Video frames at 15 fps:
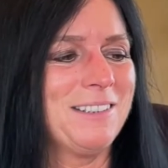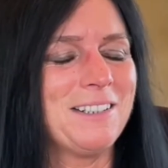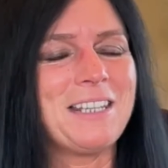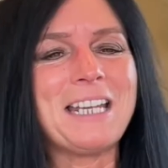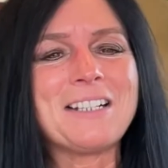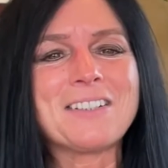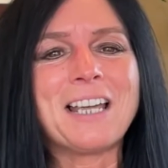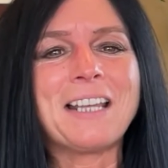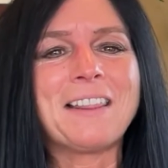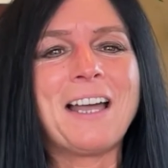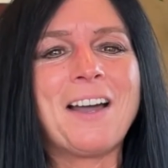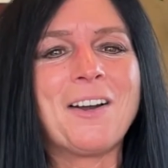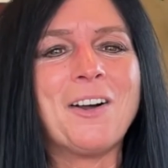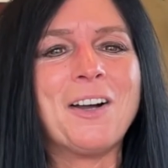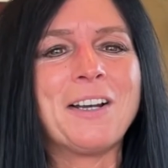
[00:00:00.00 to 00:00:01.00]
things like
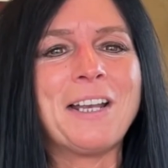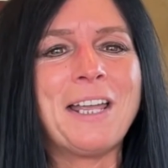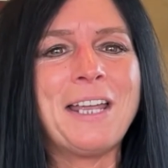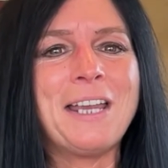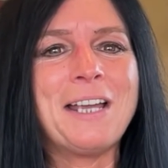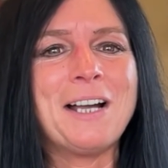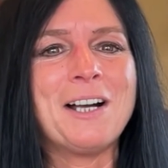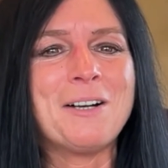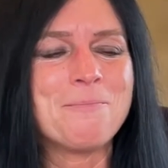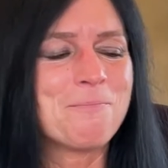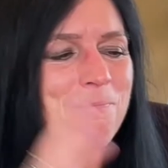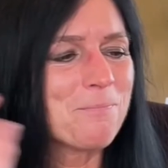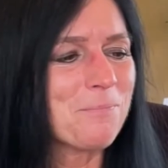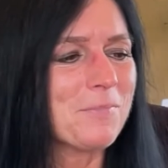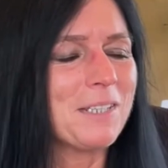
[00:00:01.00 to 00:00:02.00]
that on a
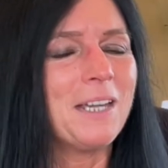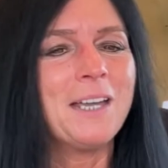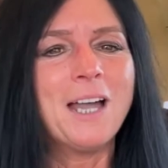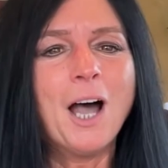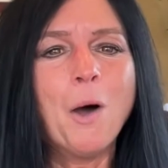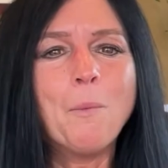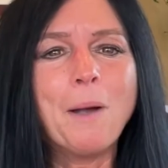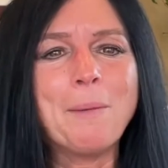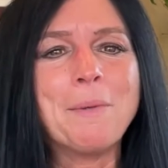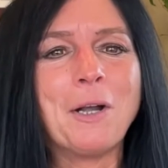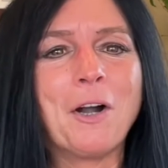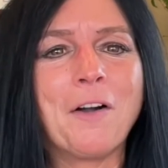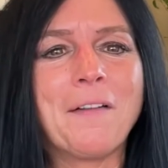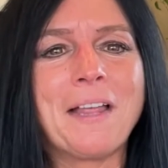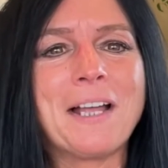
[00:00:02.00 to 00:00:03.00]

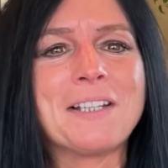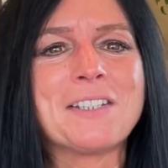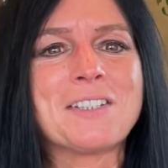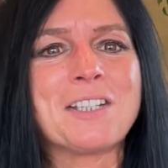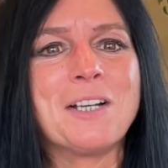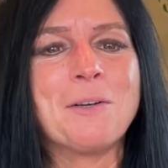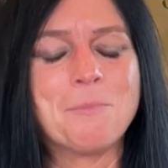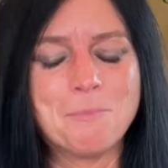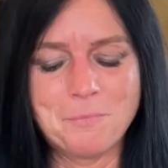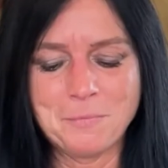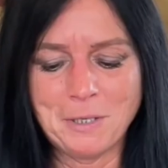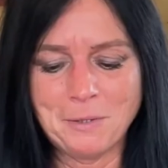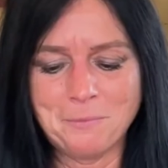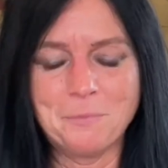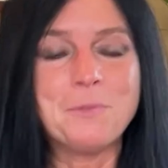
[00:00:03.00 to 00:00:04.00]
webinar that's
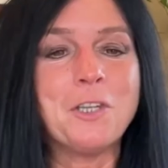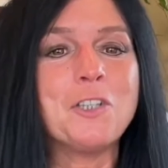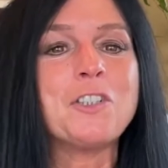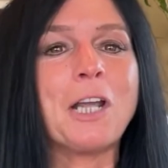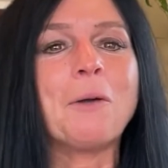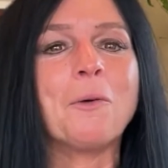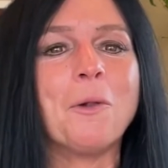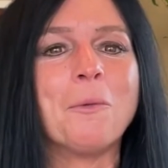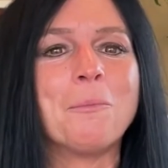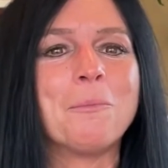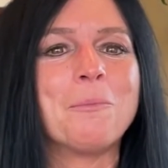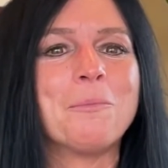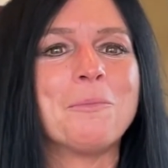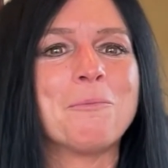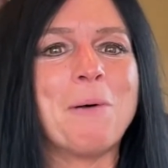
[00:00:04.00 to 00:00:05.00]
the general
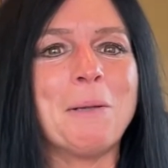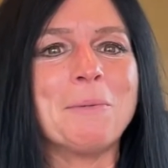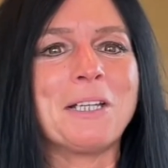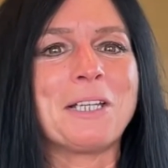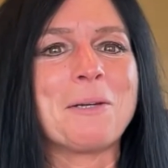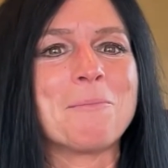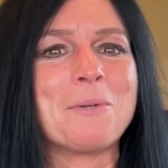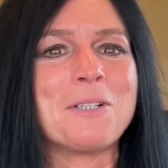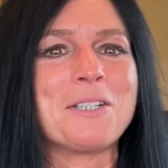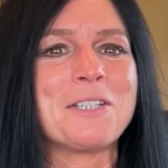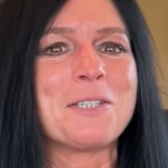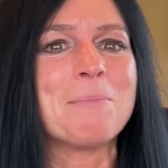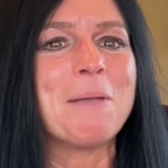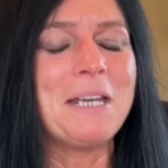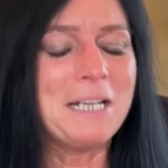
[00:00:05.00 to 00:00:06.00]
public can
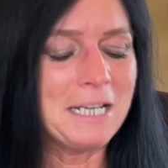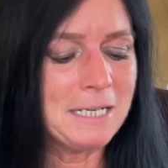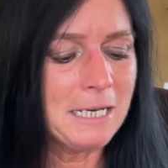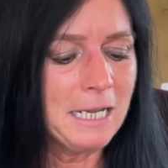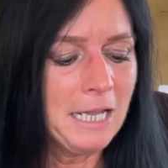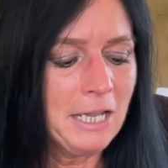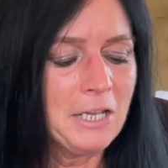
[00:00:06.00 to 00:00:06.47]
participate in.